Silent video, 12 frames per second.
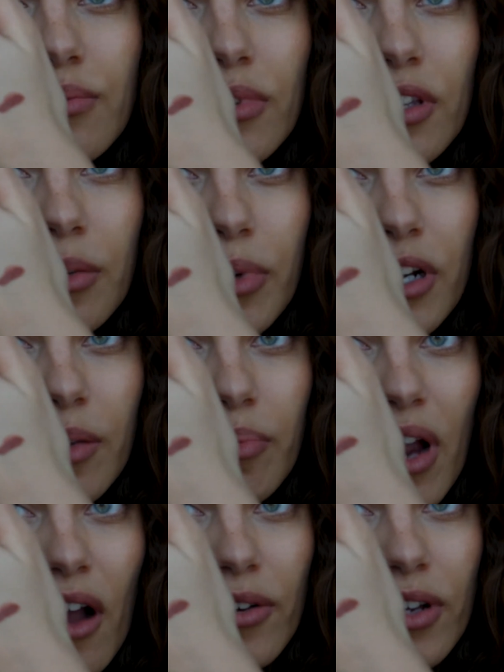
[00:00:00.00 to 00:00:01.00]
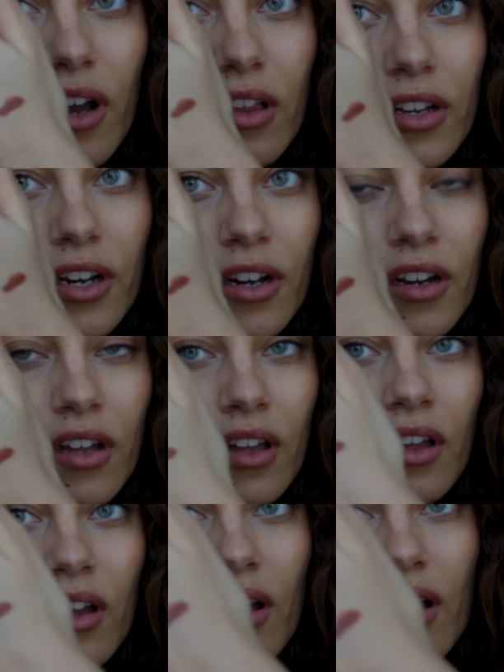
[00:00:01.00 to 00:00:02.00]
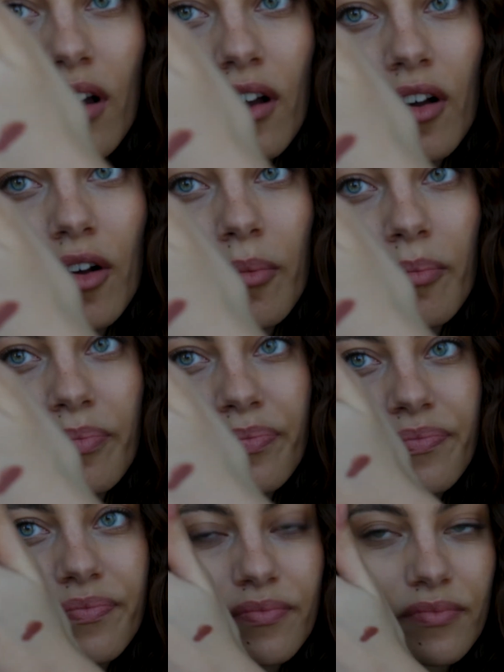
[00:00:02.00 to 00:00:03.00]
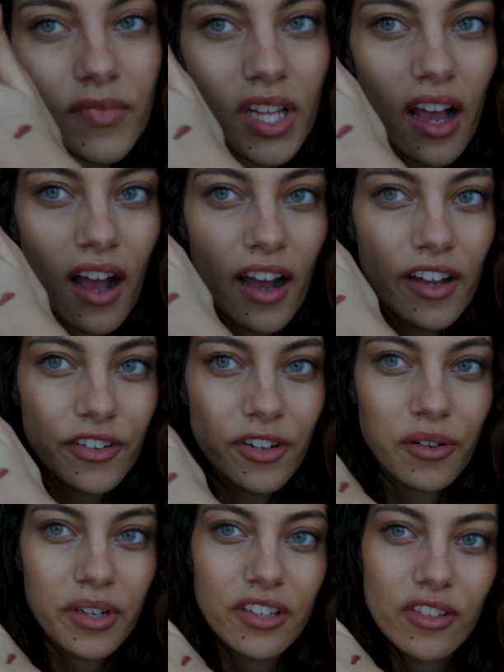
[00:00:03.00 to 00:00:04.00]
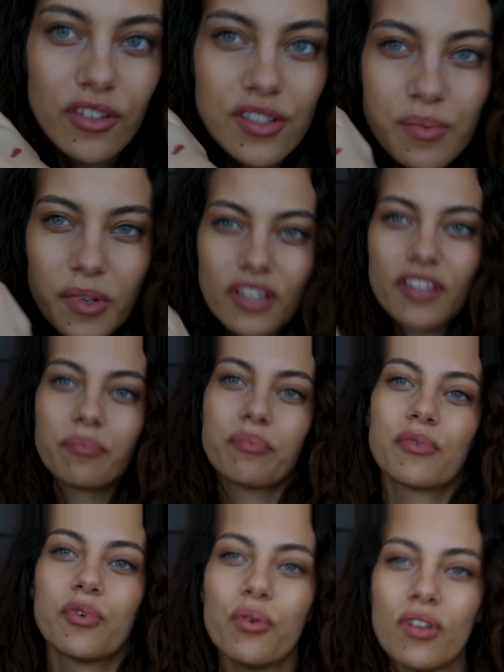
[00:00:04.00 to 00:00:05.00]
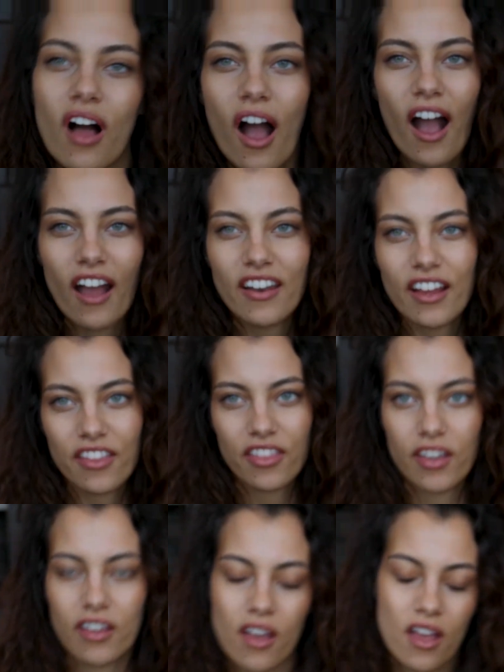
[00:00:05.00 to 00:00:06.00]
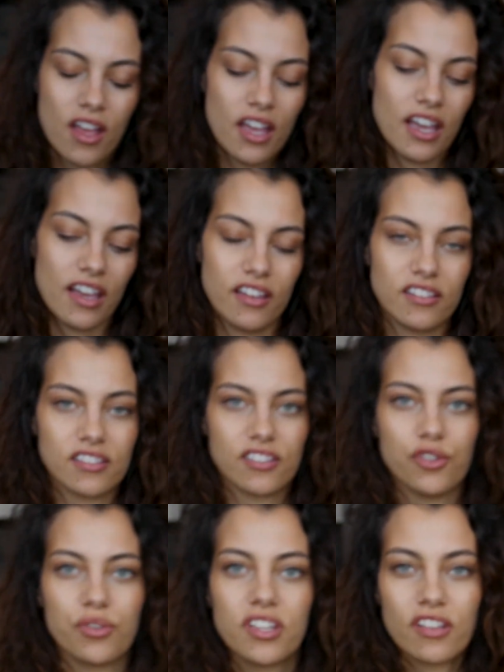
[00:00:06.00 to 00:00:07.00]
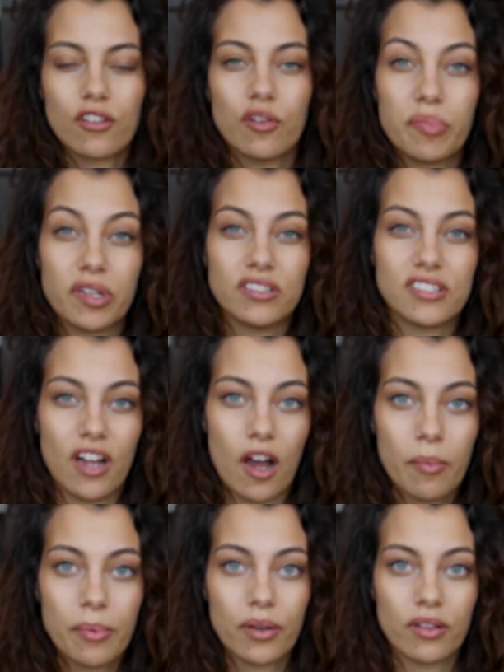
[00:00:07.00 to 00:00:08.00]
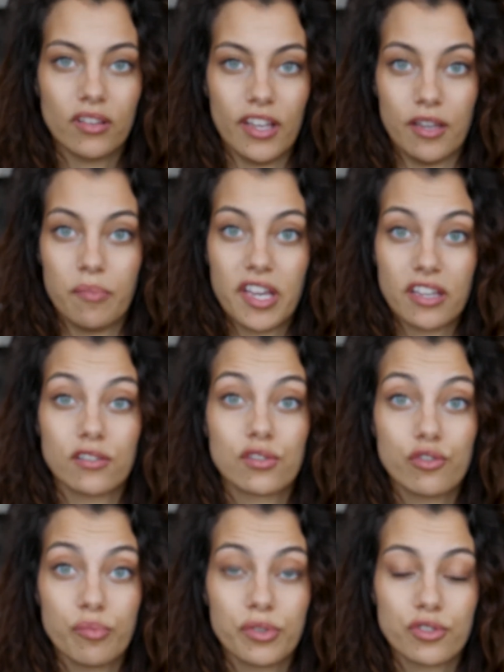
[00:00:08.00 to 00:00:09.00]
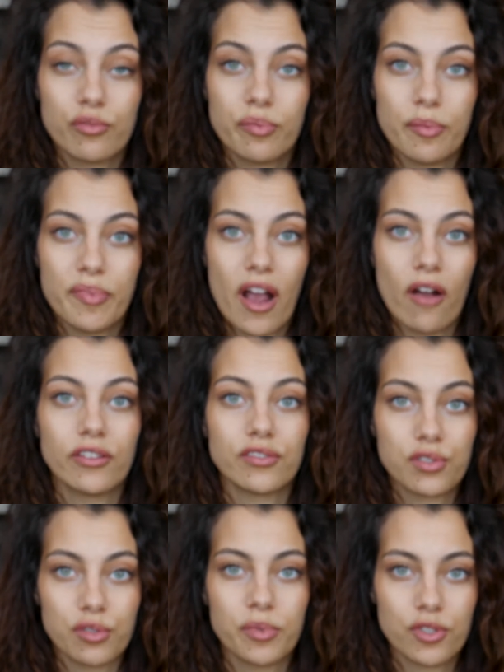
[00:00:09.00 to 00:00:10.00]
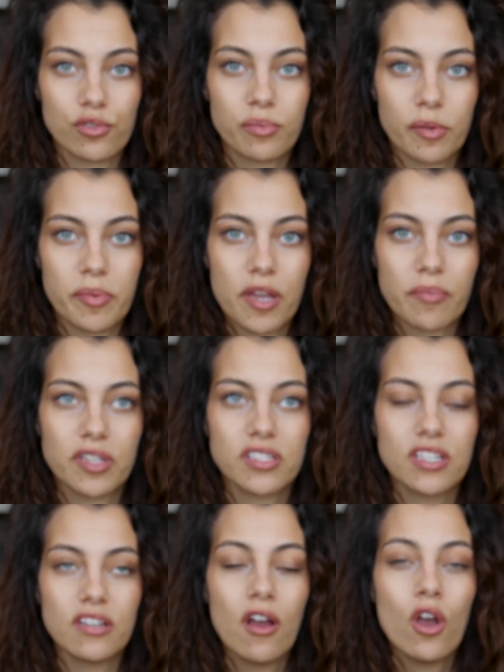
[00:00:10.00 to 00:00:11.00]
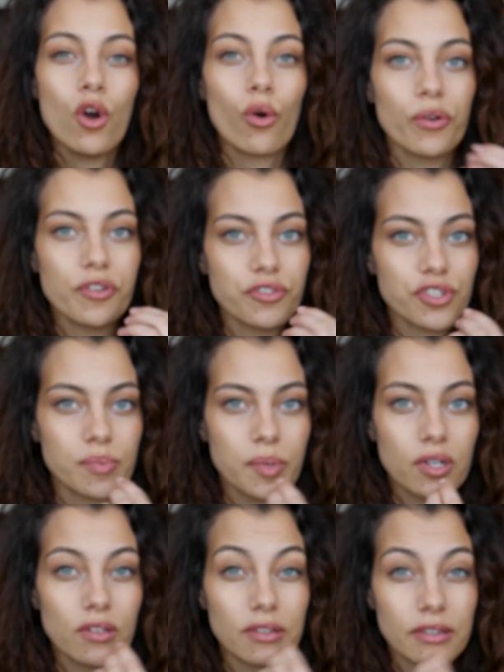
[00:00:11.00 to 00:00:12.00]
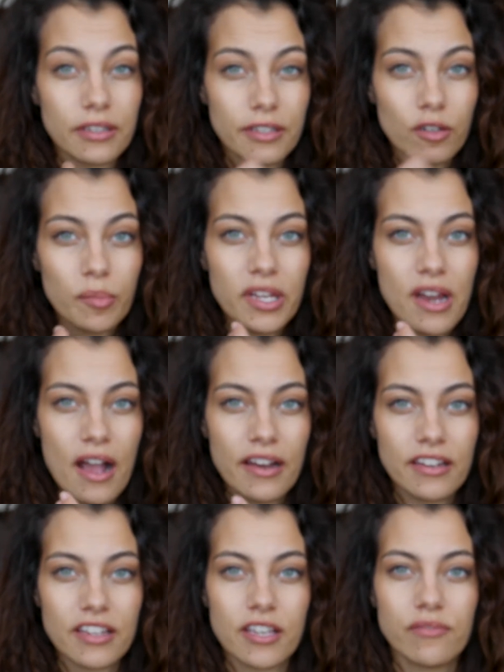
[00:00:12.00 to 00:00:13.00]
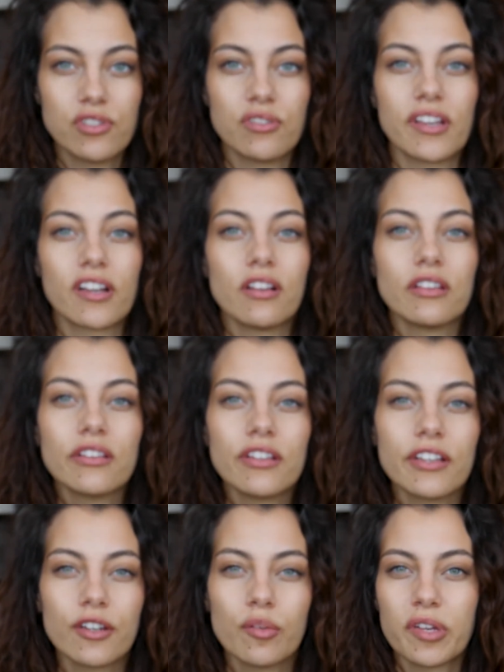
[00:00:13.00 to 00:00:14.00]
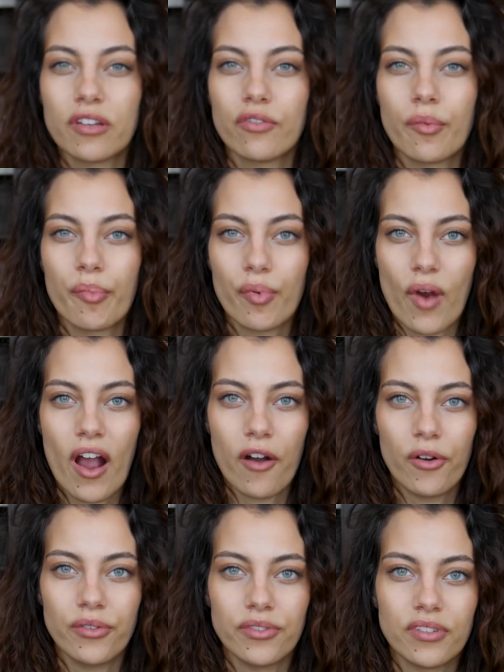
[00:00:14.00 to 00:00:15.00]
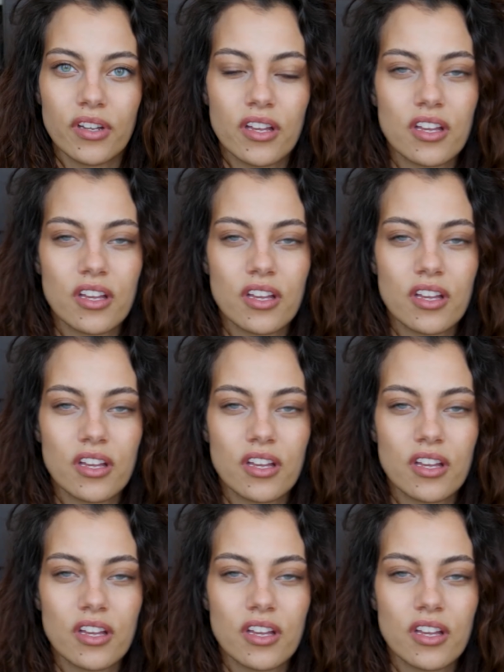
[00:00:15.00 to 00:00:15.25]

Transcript: really pretty brown color. Um, I don't know. It looks really cool on, I think. And you can either build it up, like make it super, super brown and super, super pigmented, or you can just put a little bit on and it gives you like a little bit of a brown